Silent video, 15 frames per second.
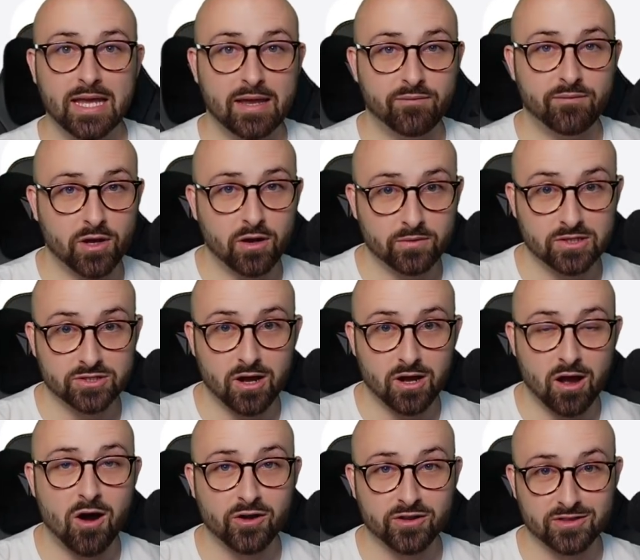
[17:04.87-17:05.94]
If you go
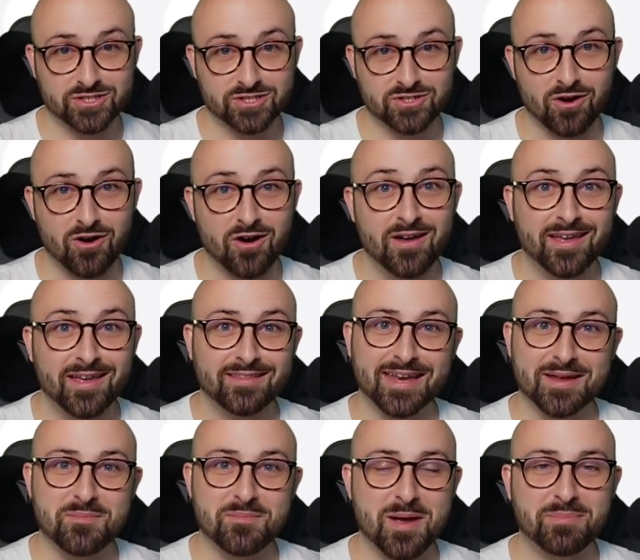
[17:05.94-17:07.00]
hard at the start, then
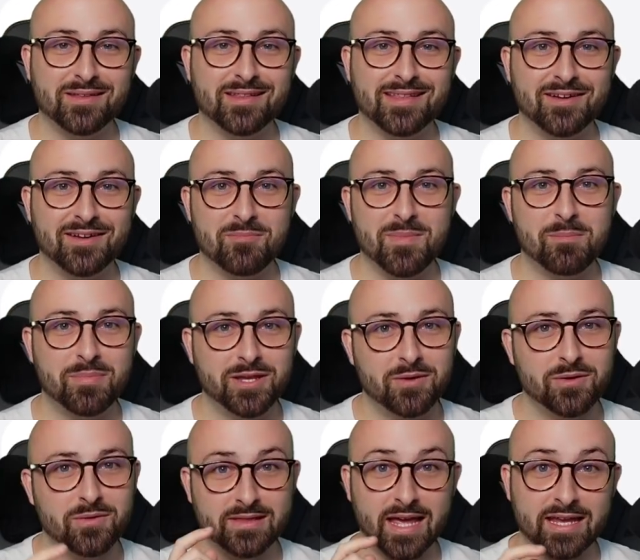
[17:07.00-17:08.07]
it might be that they remember
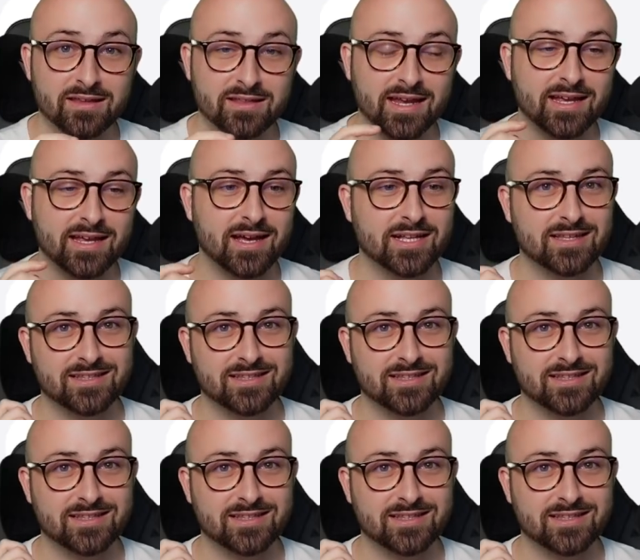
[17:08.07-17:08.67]
you and they